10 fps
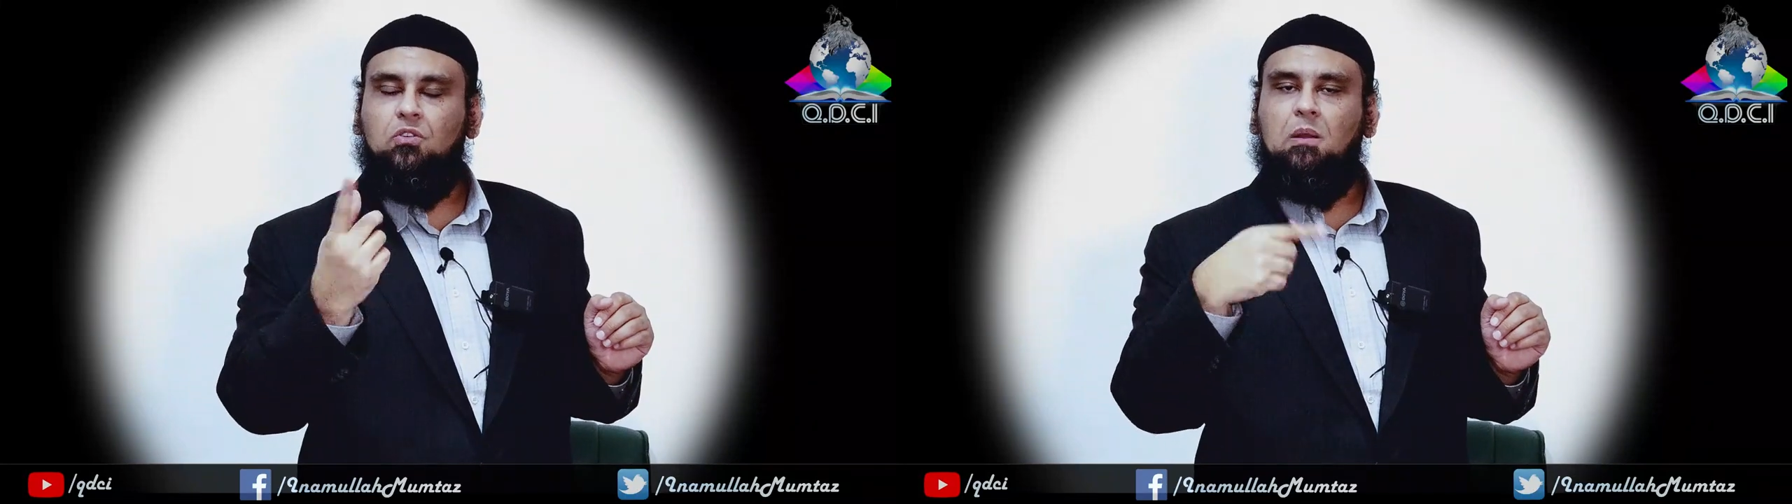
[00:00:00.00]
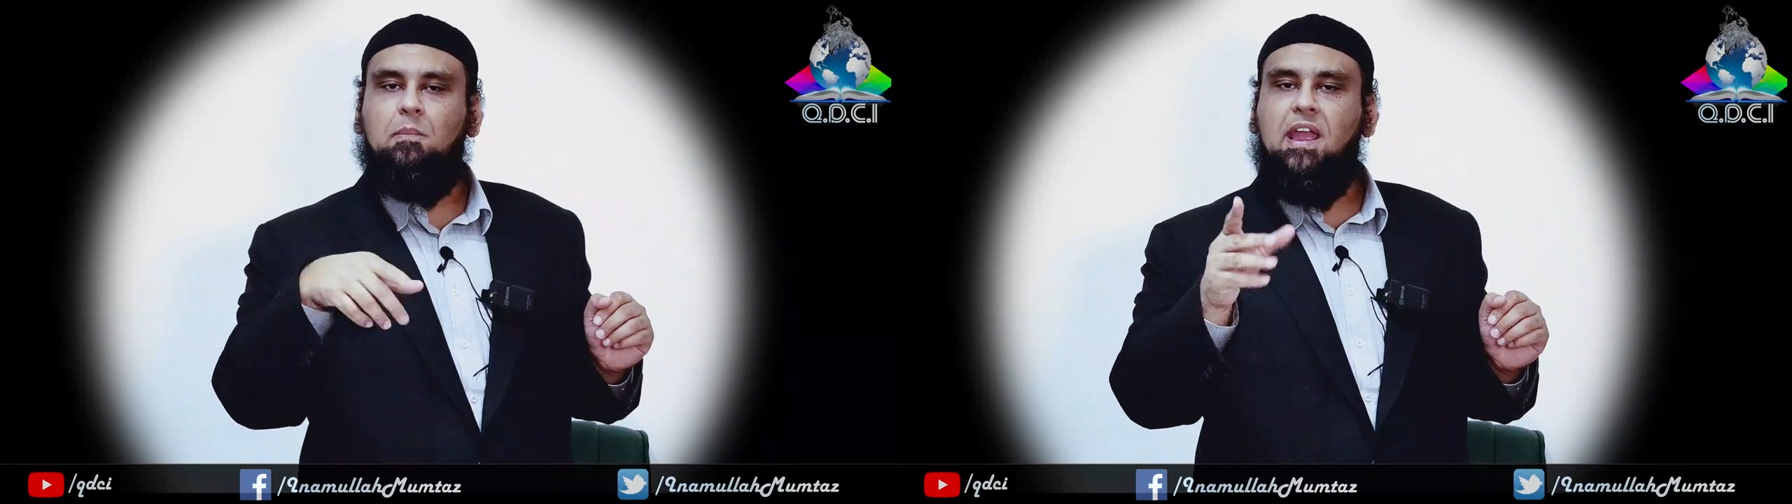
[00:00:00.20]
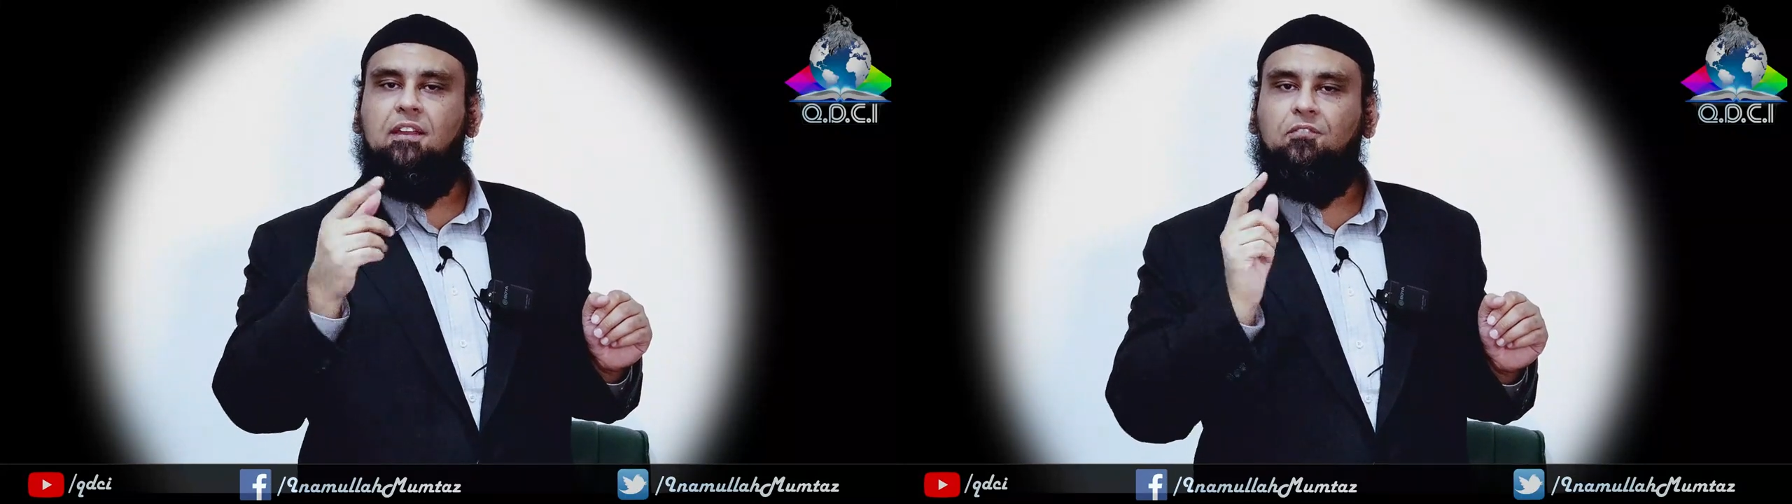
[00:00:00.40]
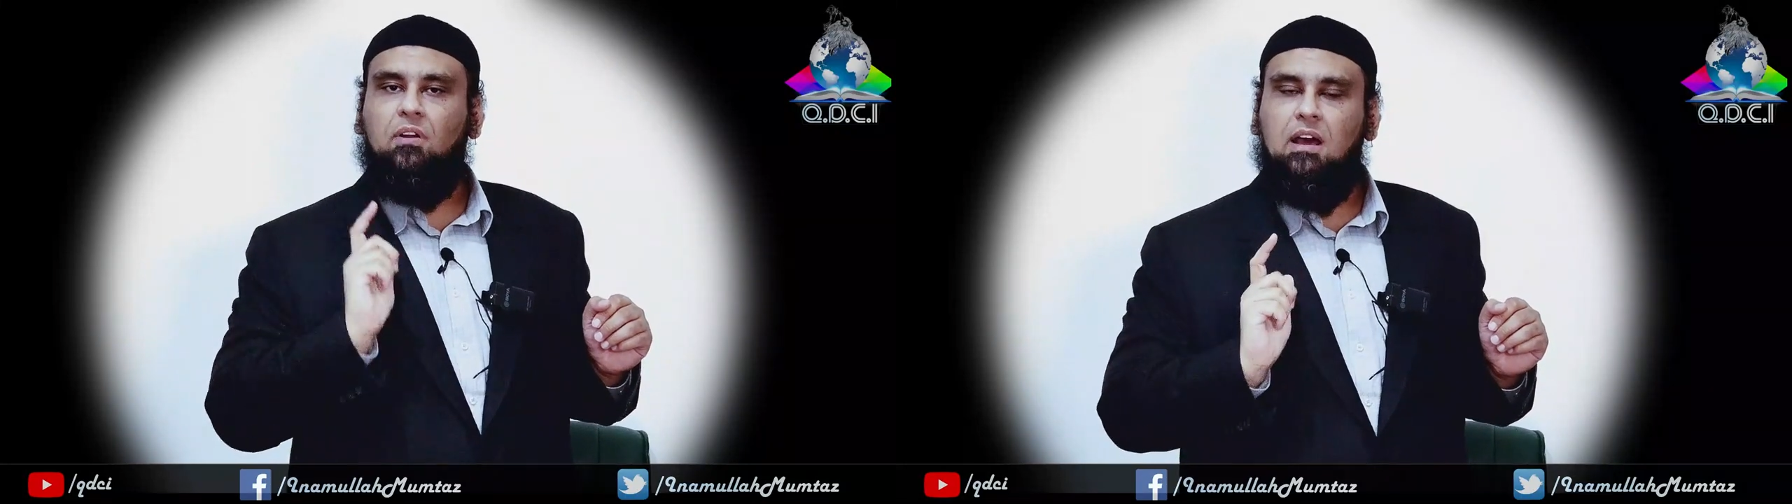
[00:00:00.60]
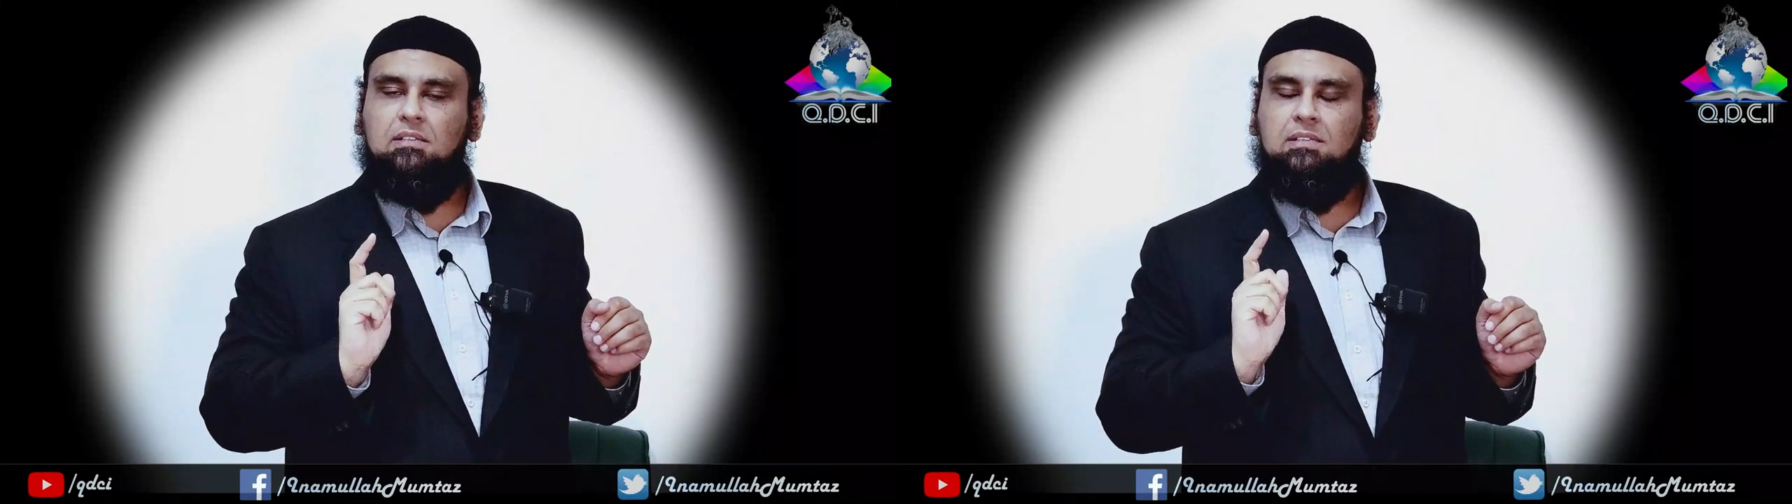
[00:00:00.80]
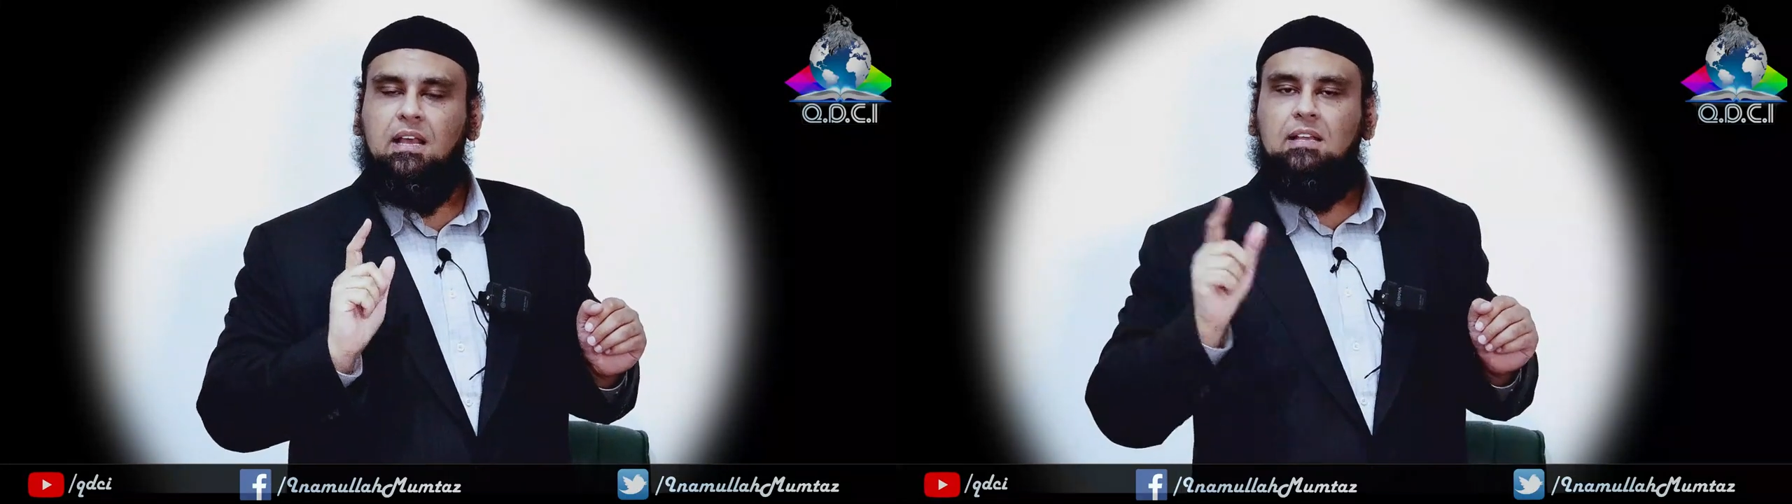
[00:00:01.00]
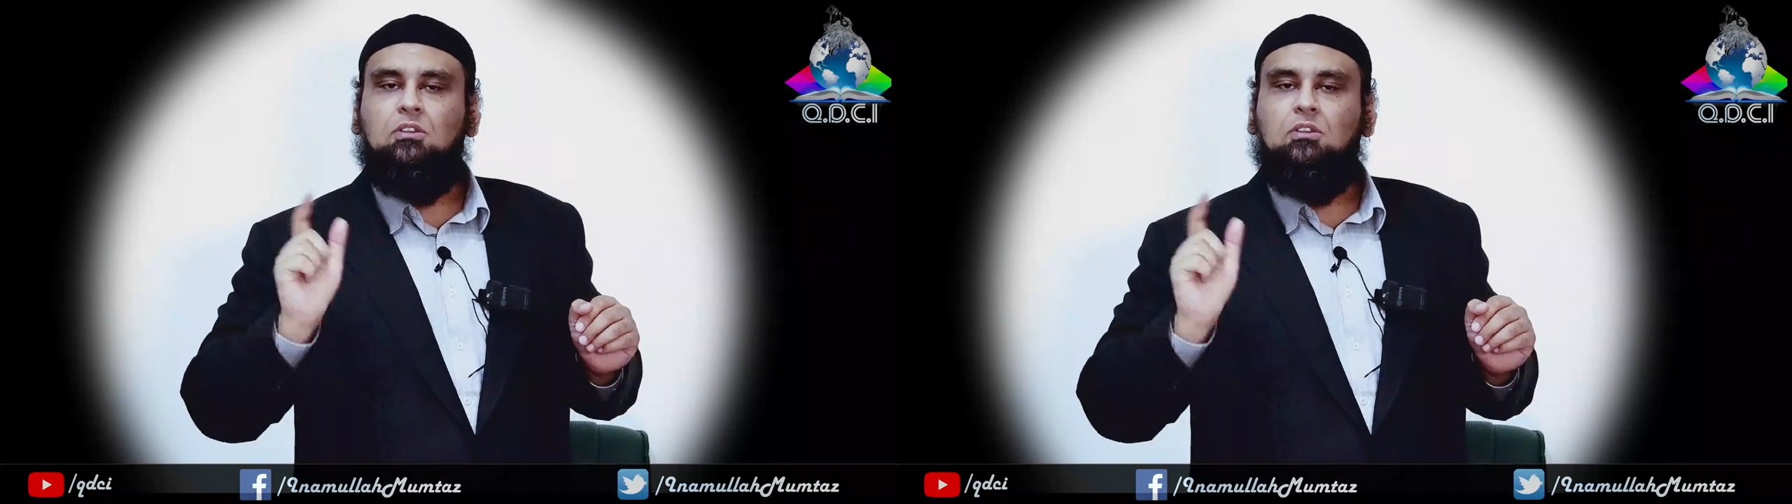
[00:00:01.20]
You are made for us